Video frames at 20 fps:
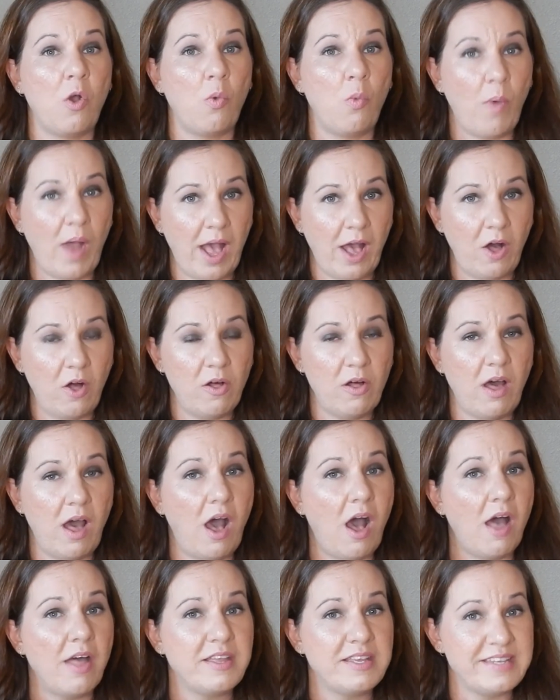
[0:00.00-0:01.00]

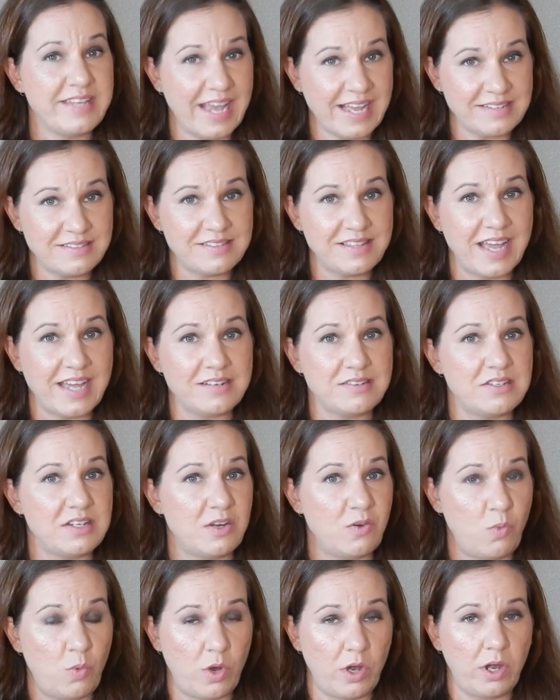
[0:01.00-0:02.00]
Well, yes, that
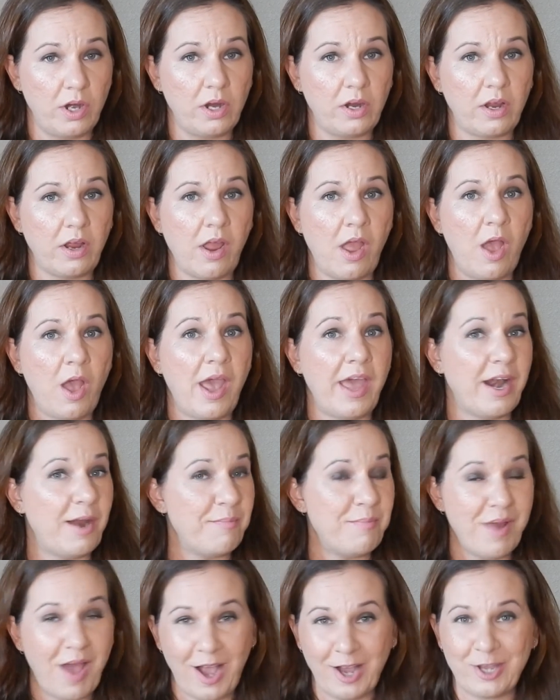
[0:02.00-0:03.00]
did work, and
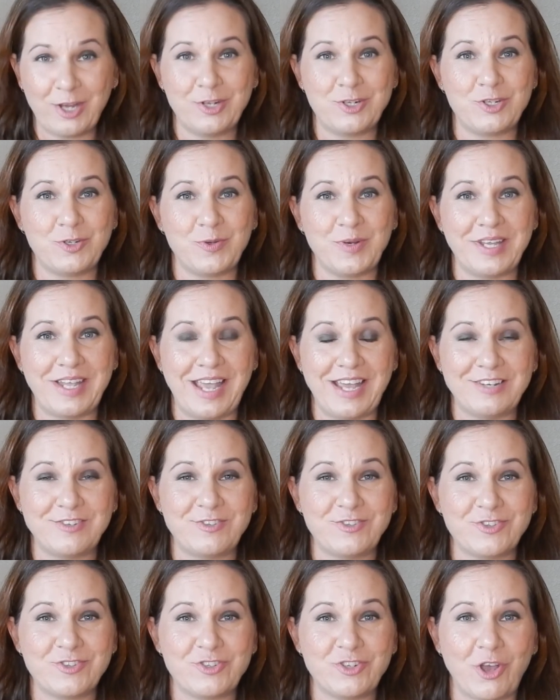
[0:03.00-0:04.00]
I'm not gonna do it again
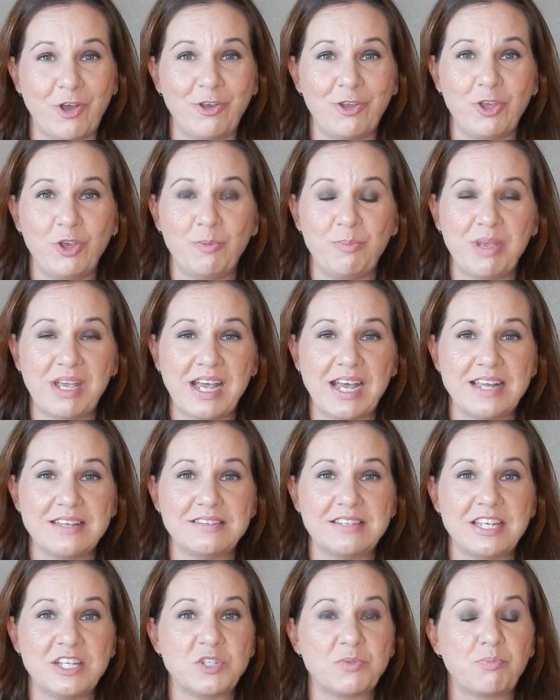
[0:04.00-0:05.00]
to show you
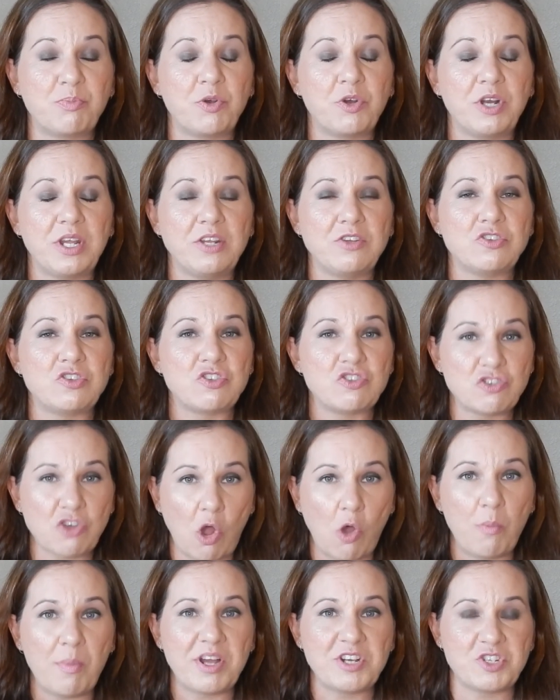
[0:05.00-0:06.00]
because it's putting
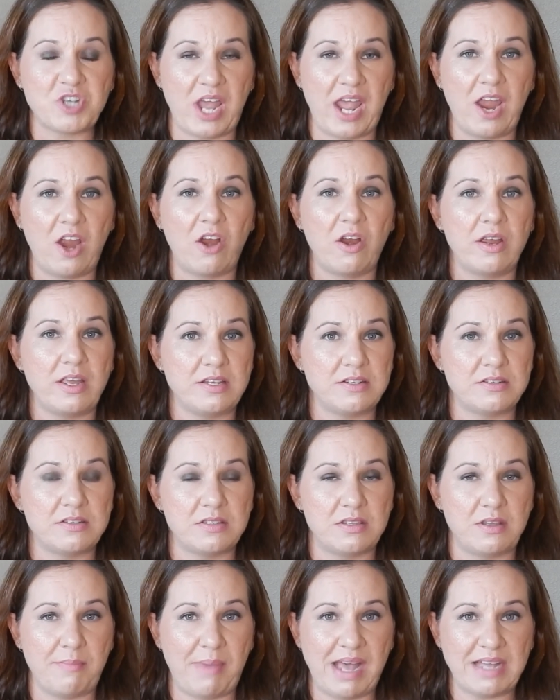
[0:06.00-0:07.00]
so much air
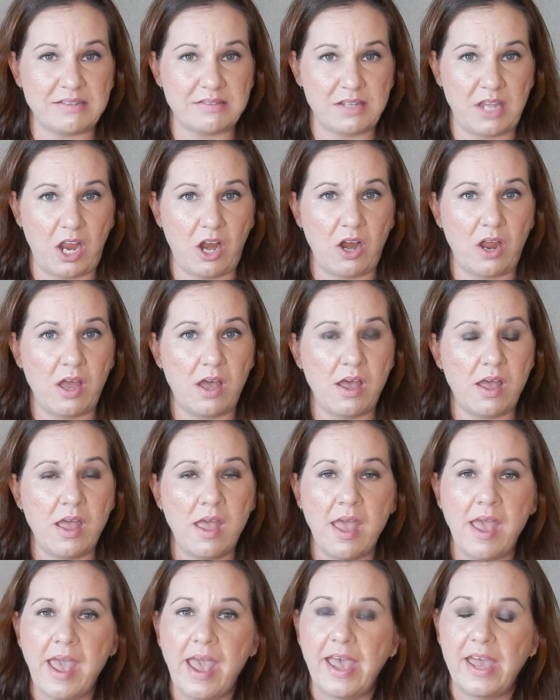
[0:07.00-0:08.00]
into the mascara,
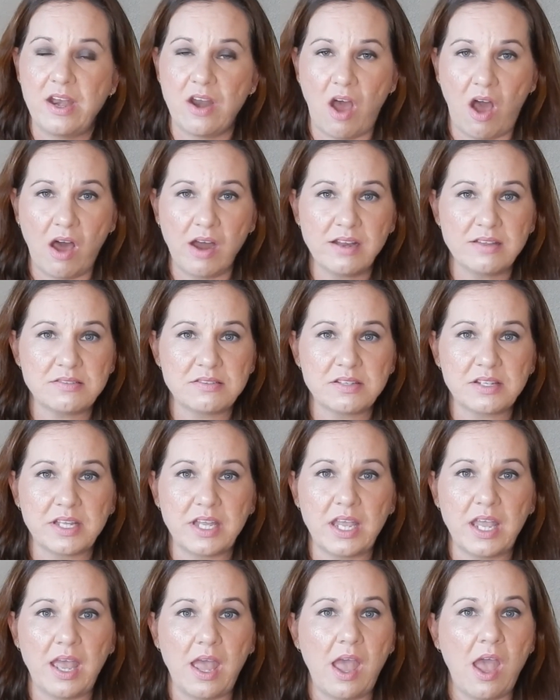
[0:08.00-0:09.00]
and
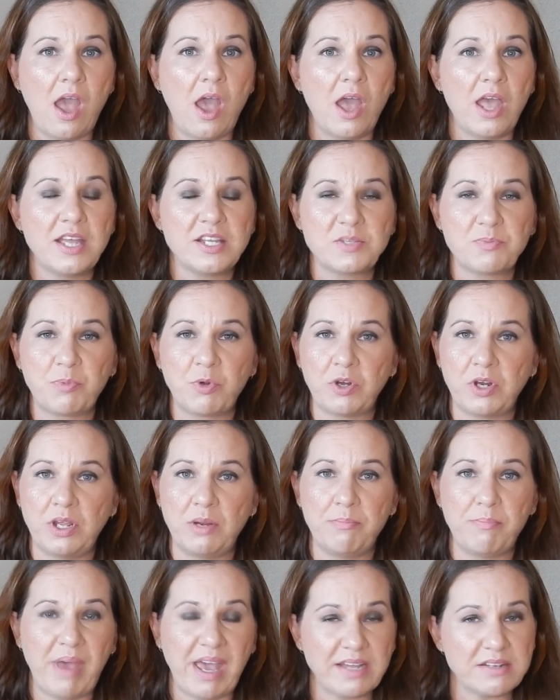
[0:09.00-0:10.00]
honestly, it's
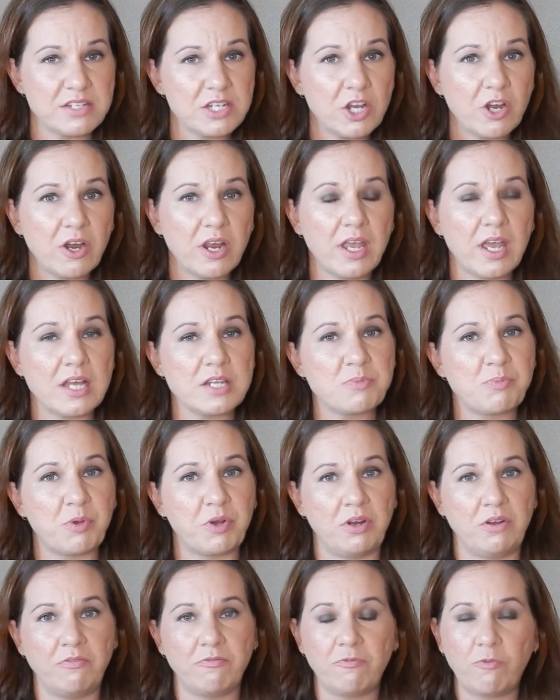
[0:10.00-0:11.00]
putting bacteria, it's
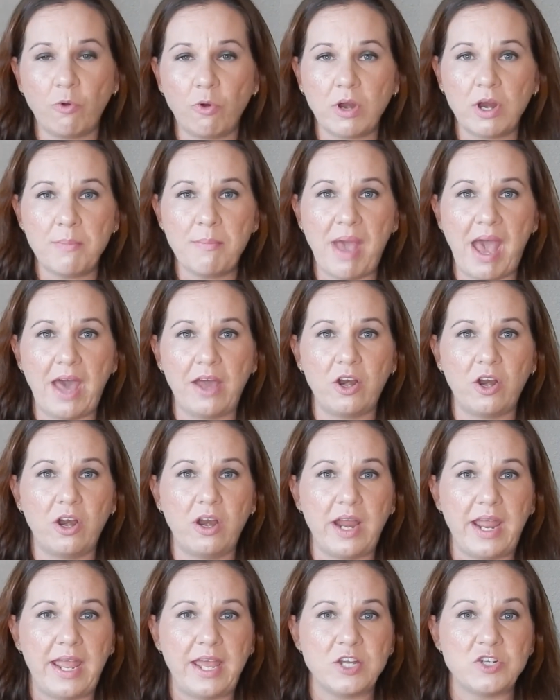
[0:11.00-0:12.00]
putting foreign
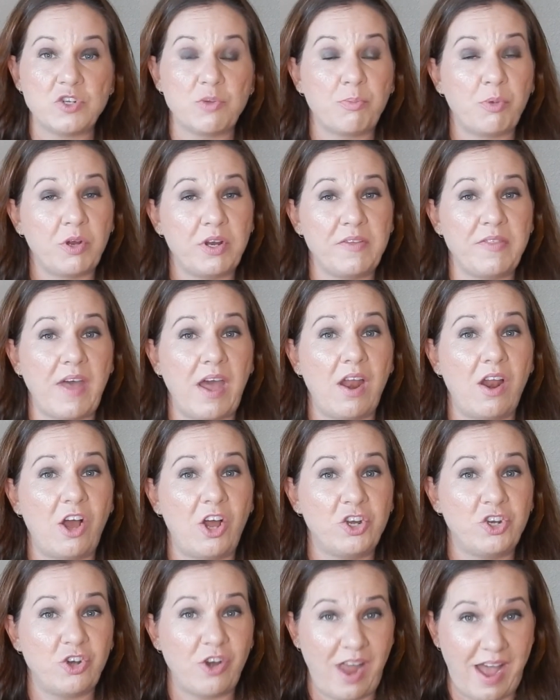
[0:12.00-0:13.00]
matter, and you're putting that
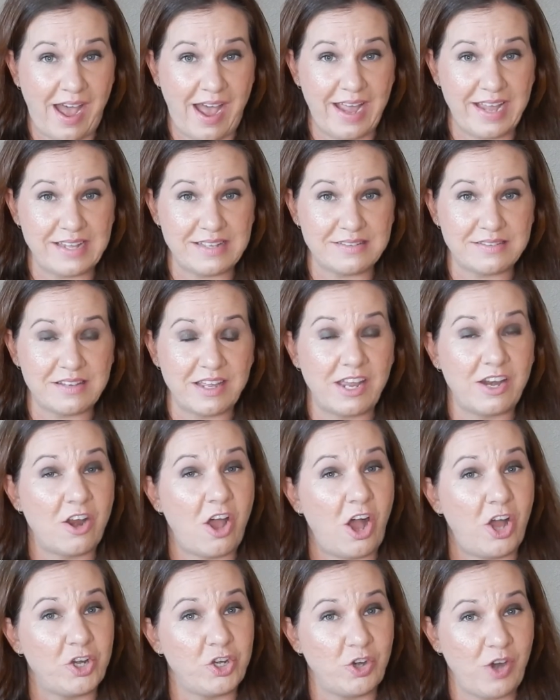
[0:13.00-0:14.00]
on your eyes and
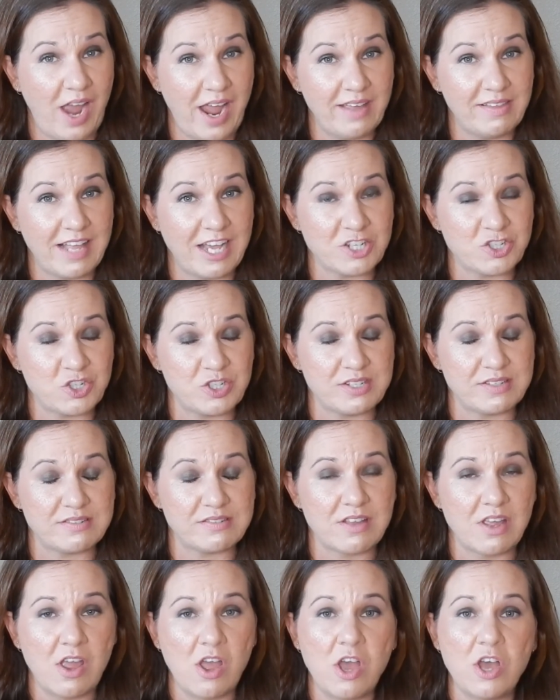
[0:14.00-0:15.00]
on your
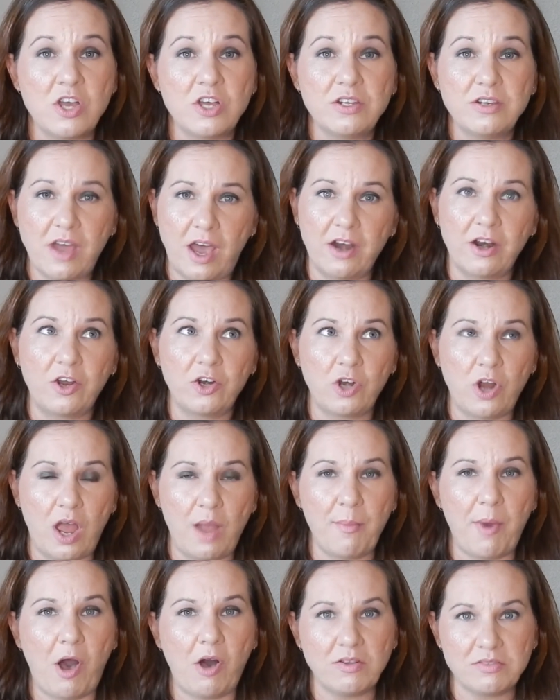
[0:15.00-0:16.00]
eyelashes. Not on your
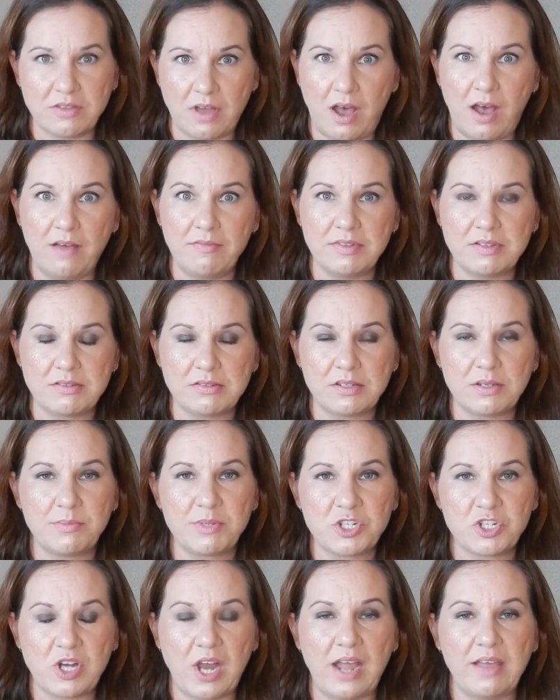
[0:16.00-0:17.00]
eyeballs, obviously,
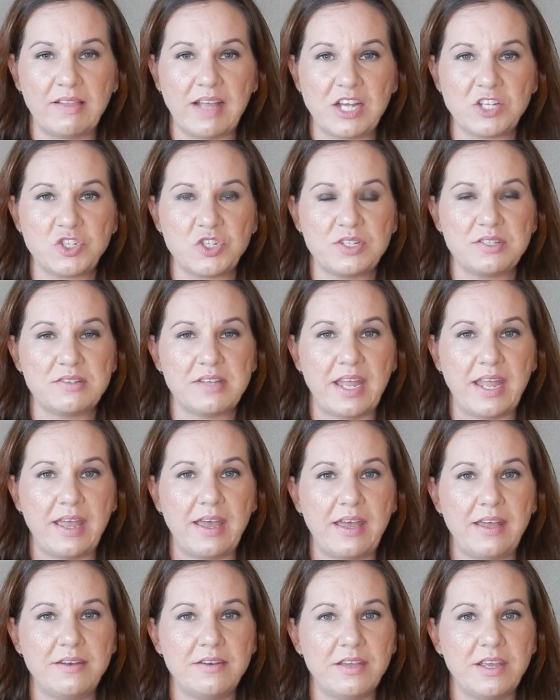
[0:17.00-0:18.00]
but your eyelashes,
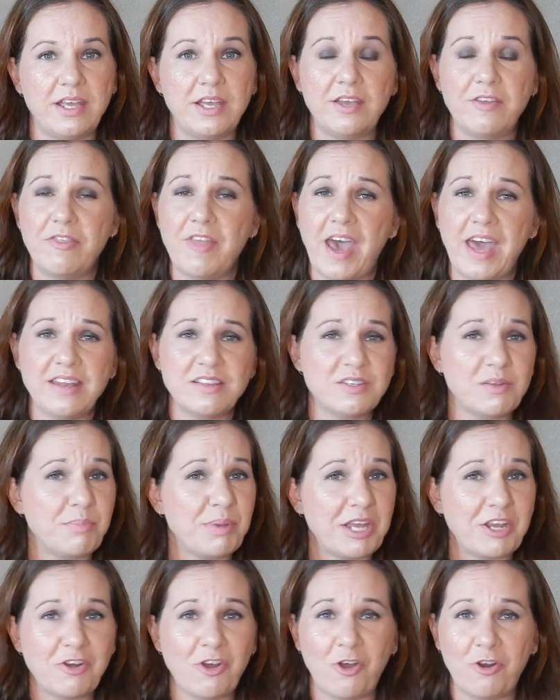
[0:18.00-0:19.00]
and that is a
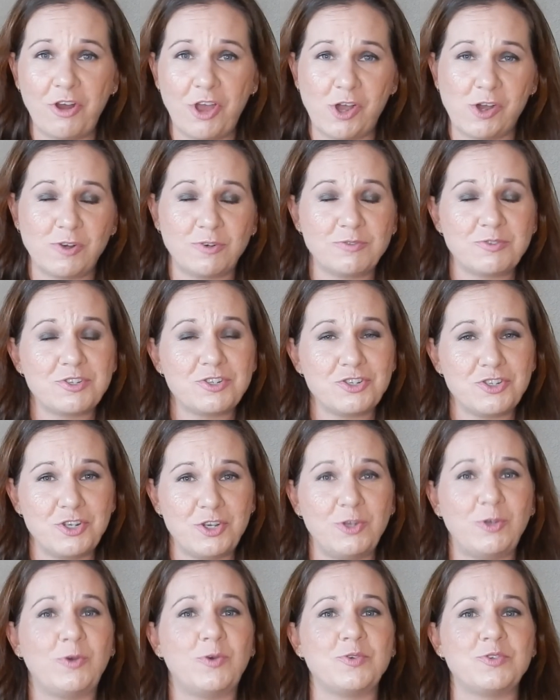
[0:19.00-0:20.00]
big no-no to
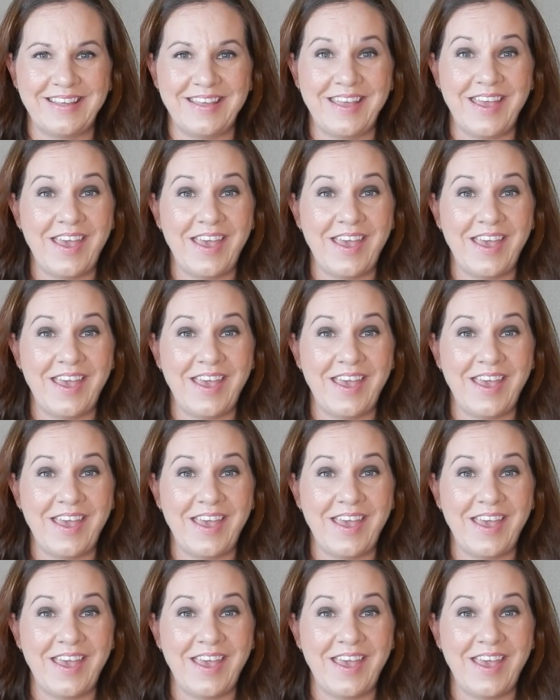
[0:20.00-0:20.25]
do.